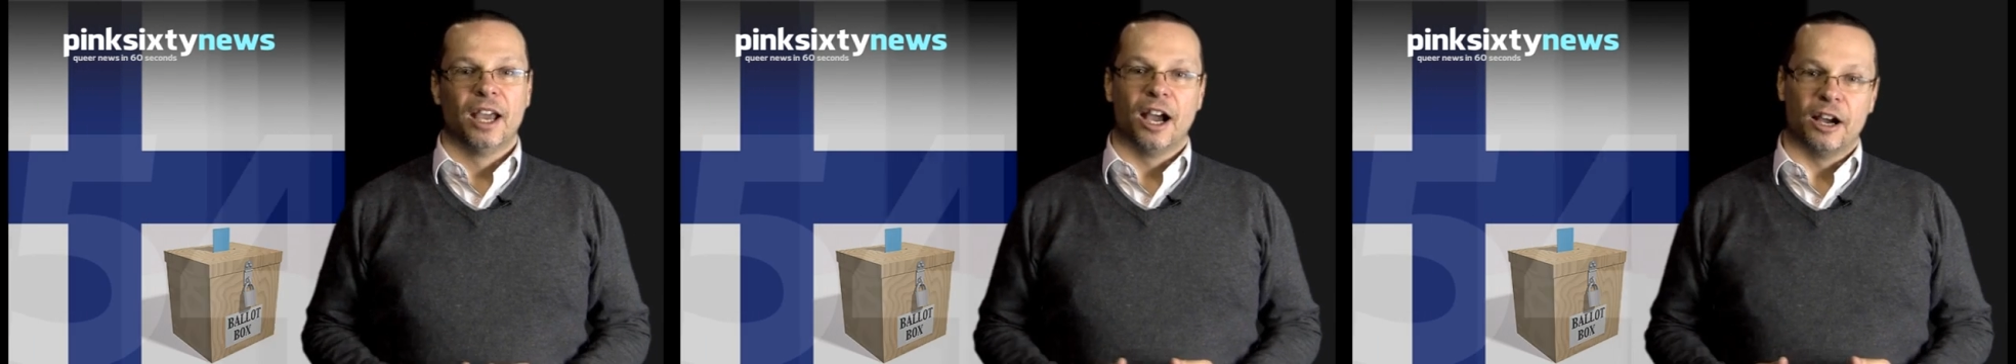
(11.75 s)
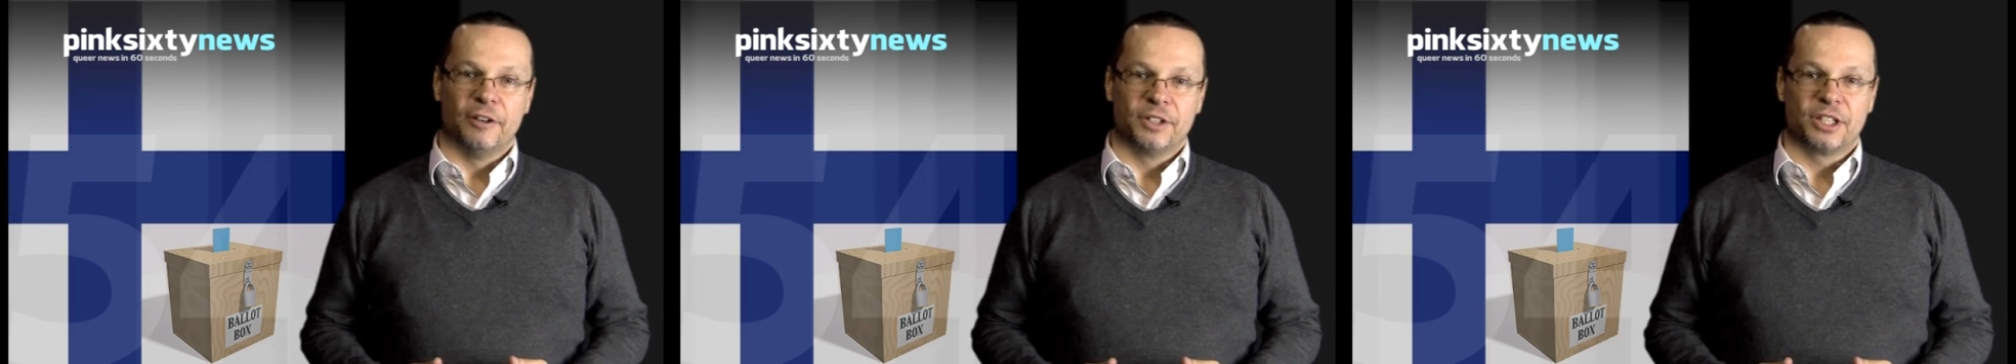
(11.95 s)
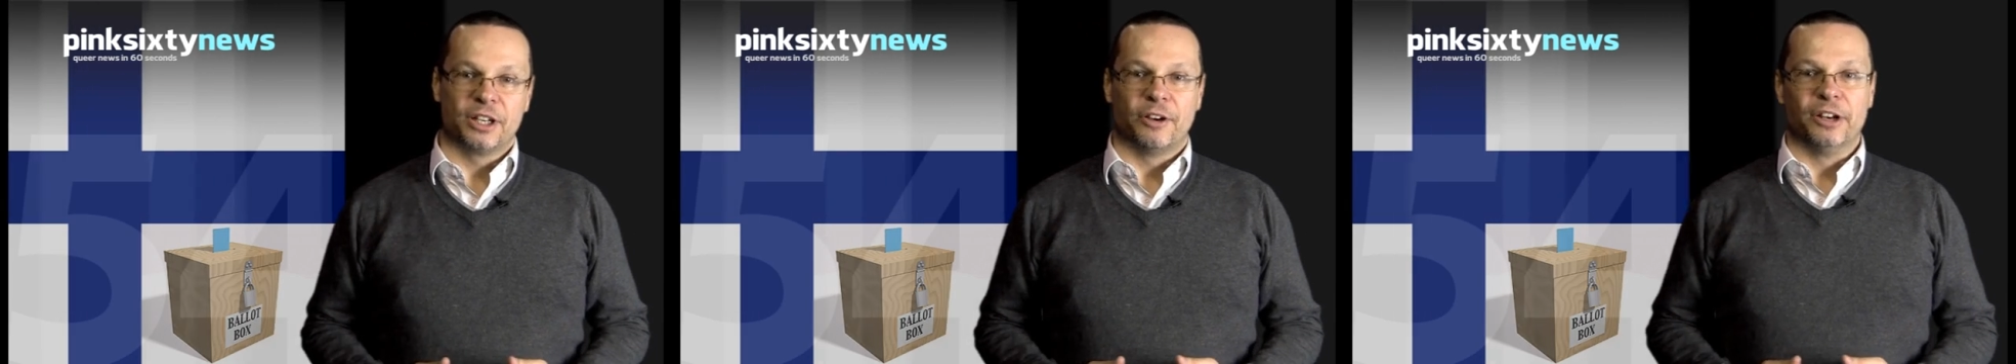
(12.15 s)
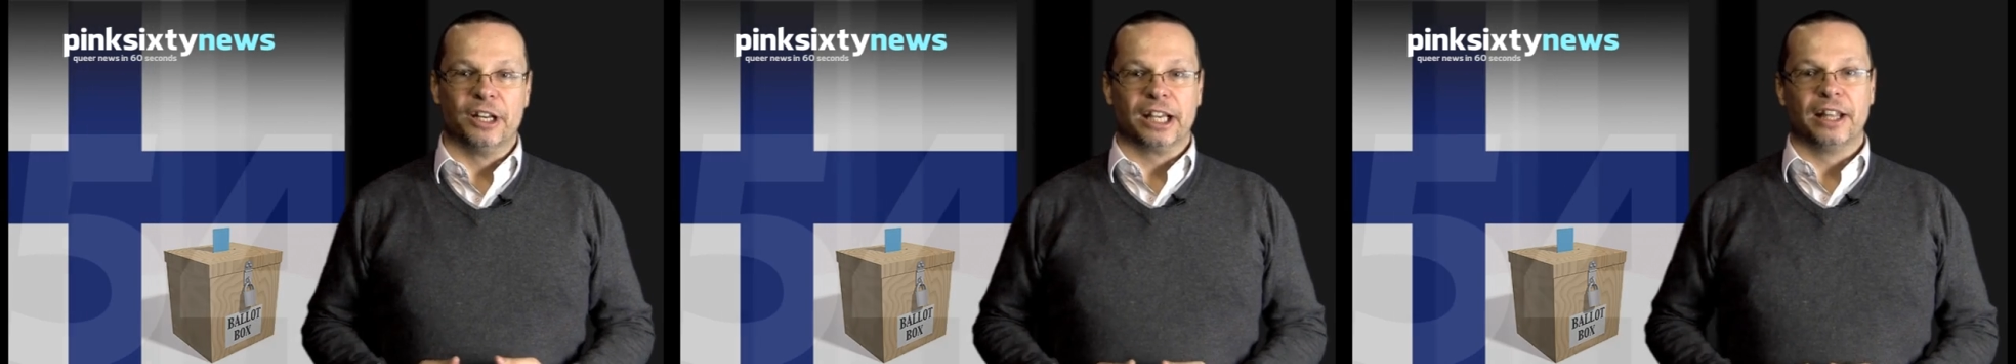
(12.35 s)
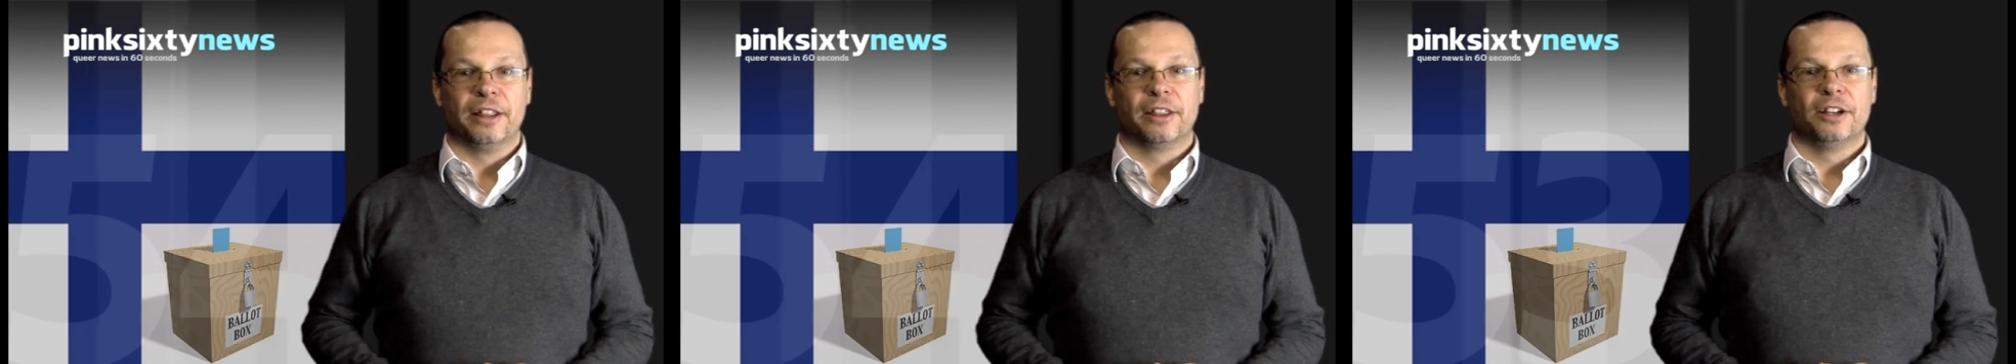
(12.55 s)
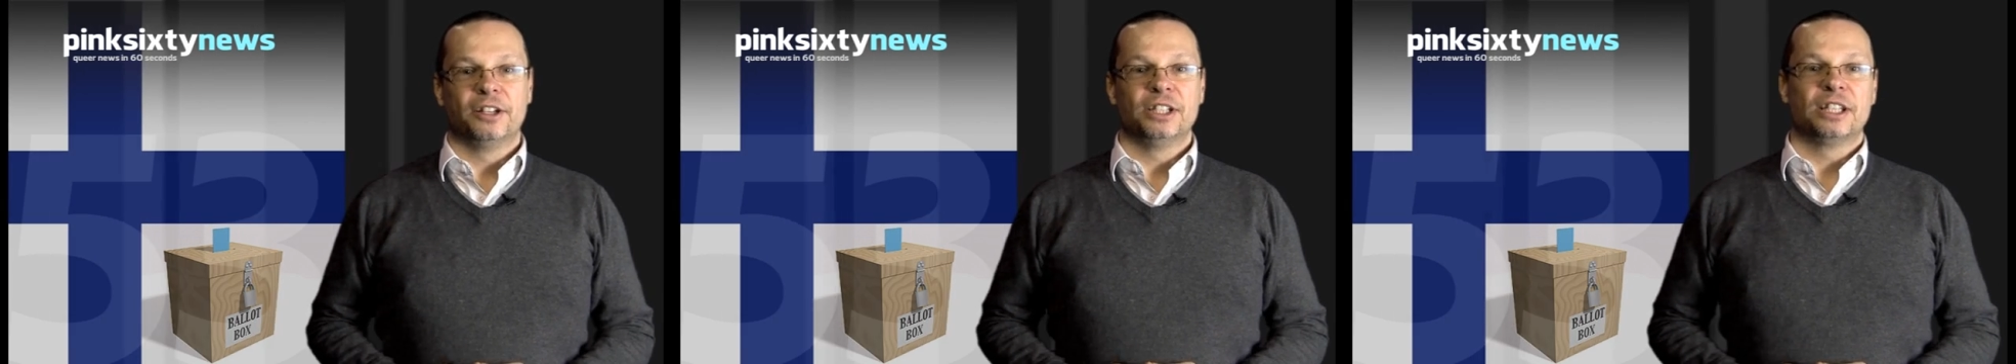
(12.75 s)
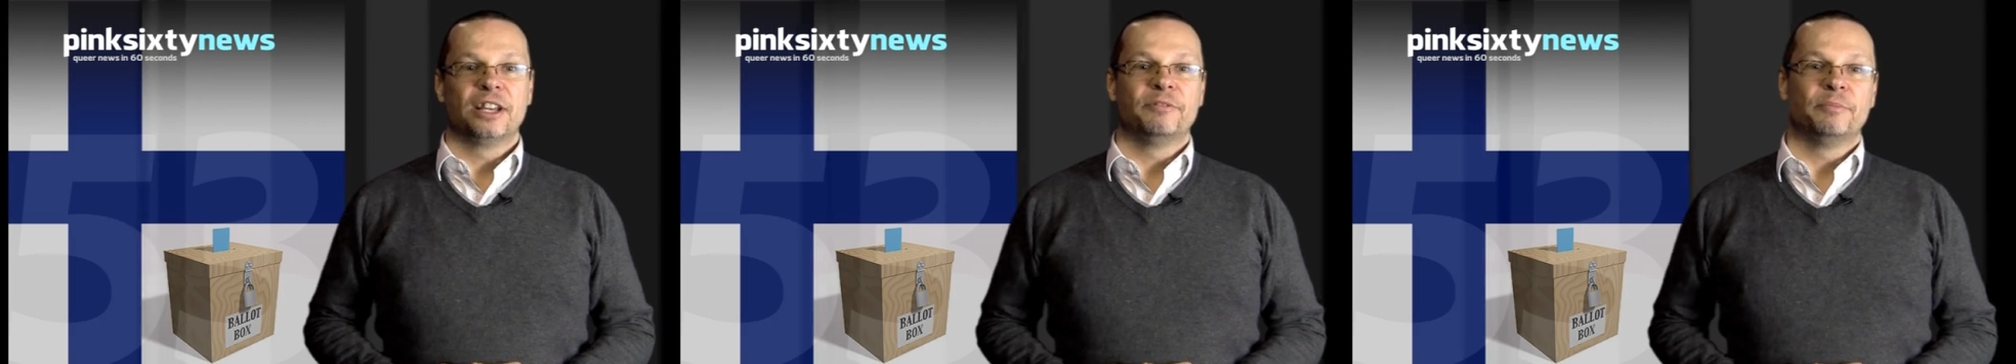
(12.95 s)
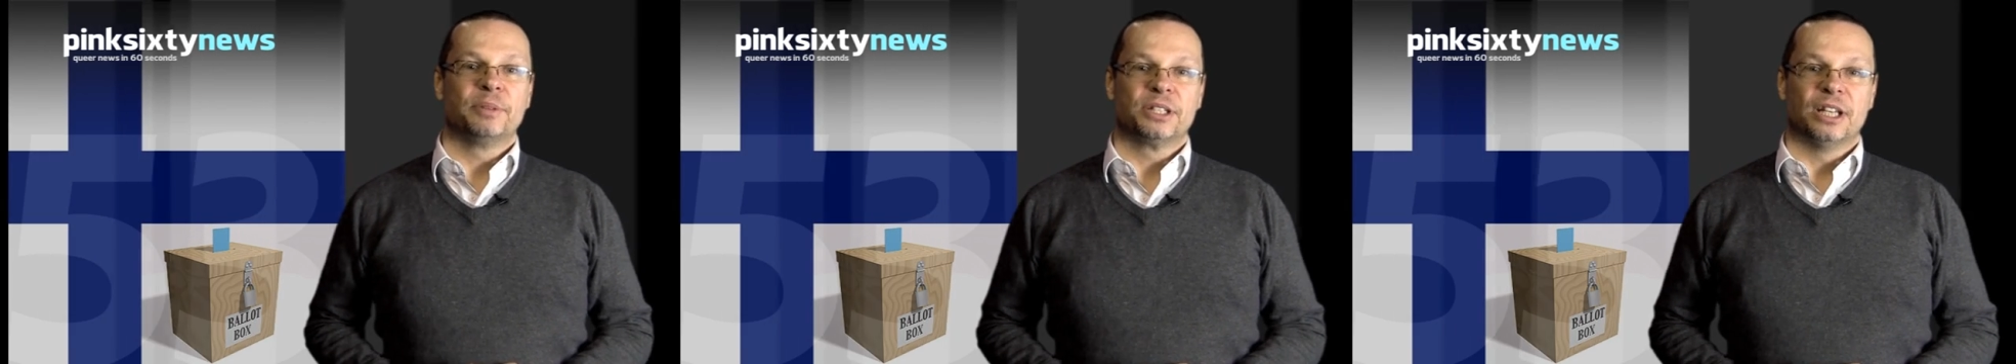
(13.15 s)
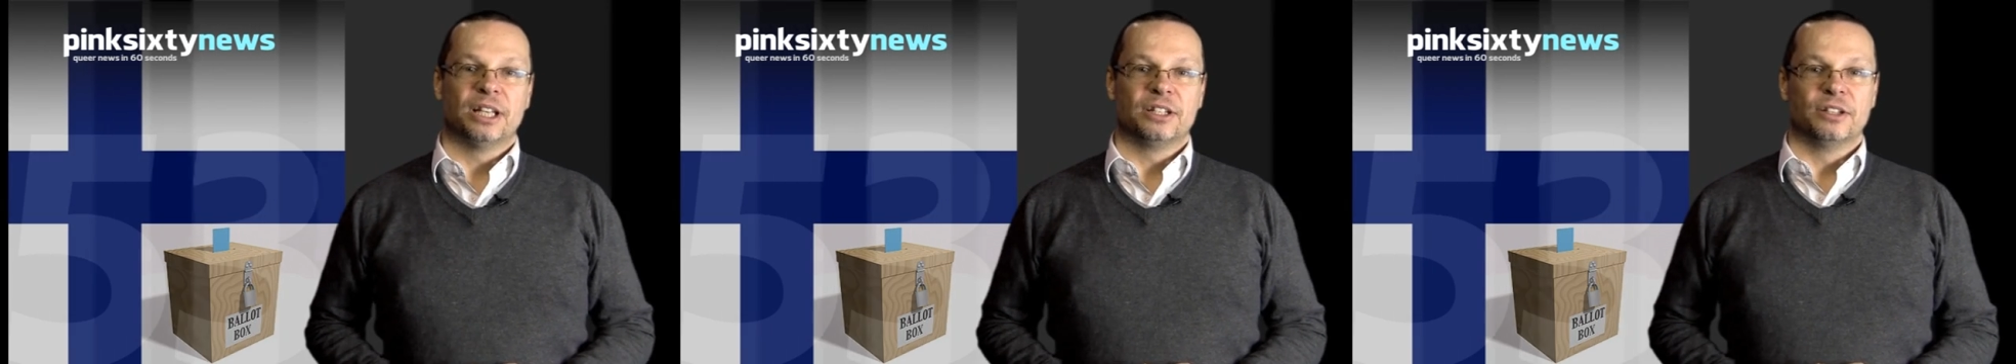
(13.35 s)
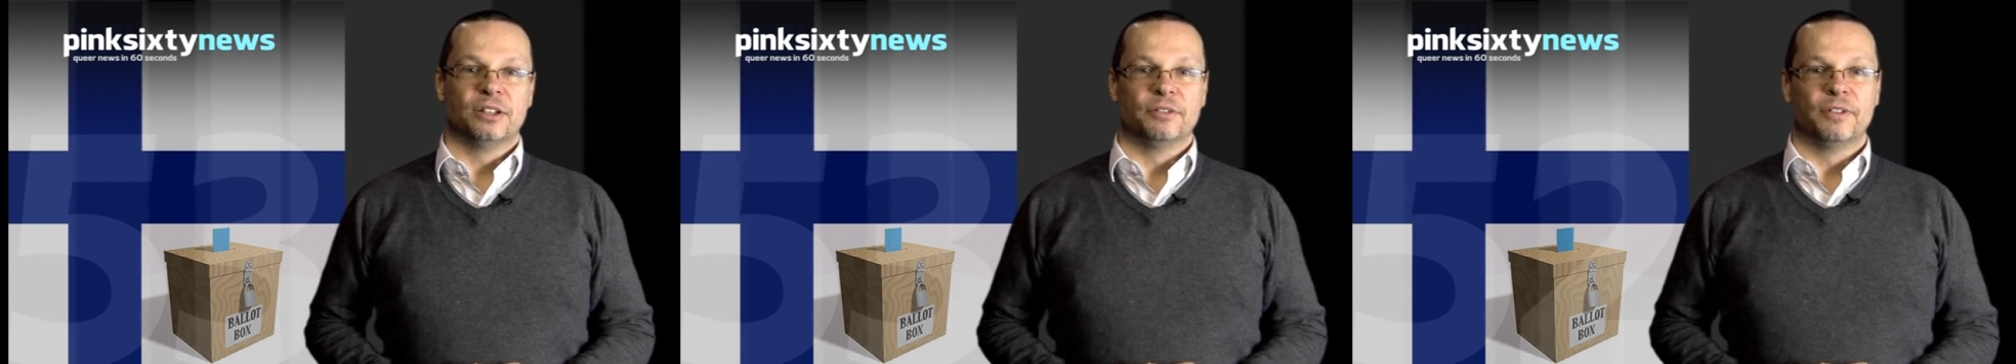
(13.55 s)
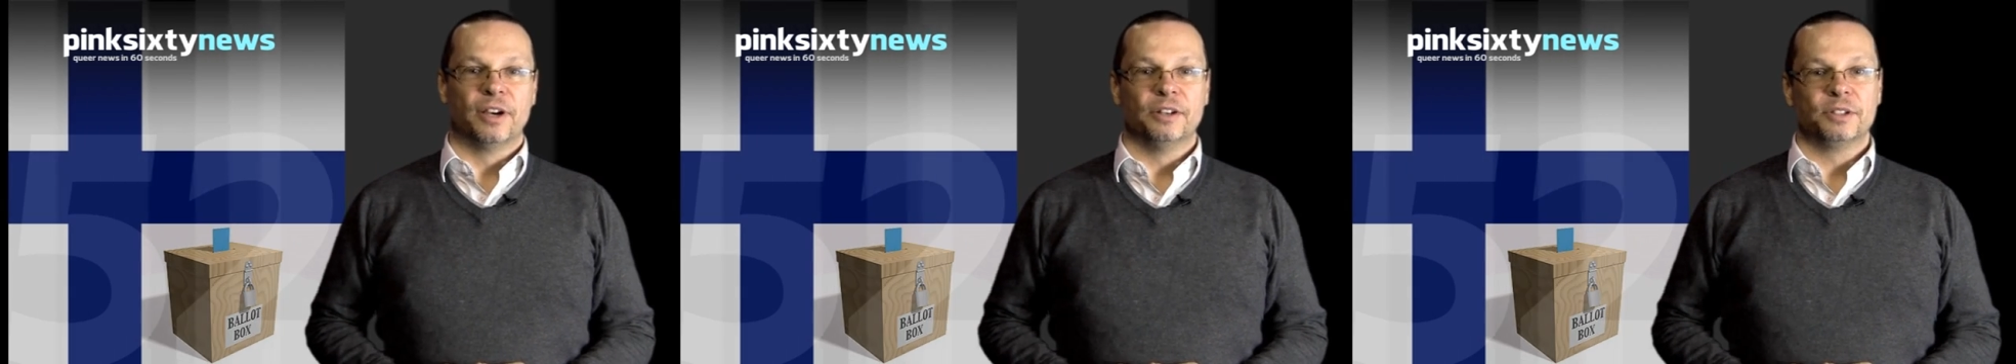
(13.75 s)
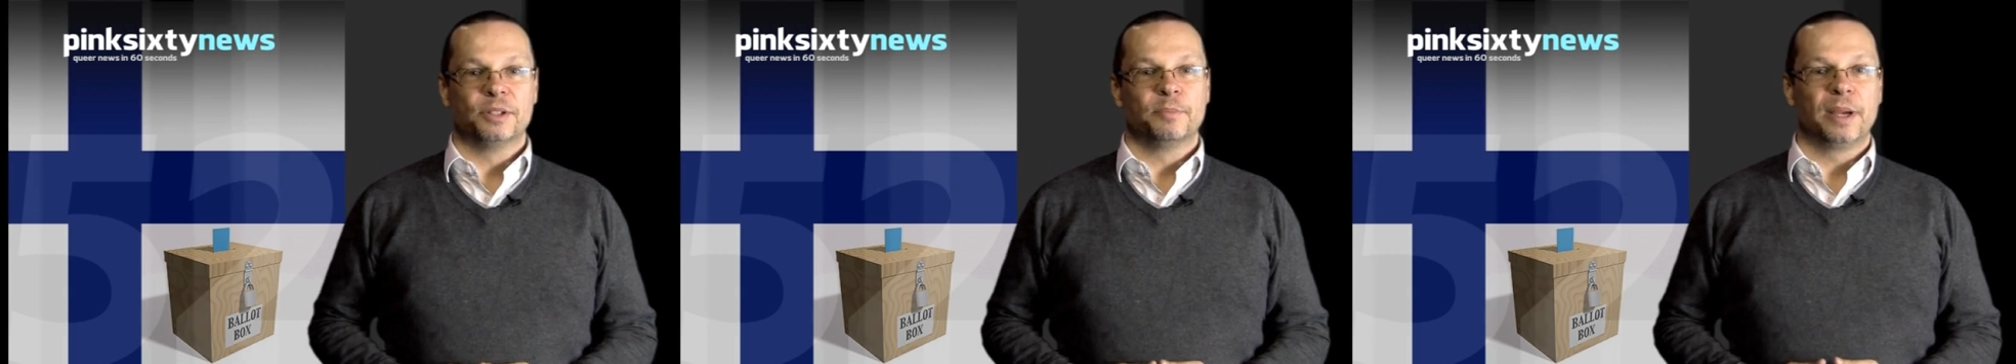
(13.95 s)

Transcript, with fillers: Haavisto only gained 37% of the vote,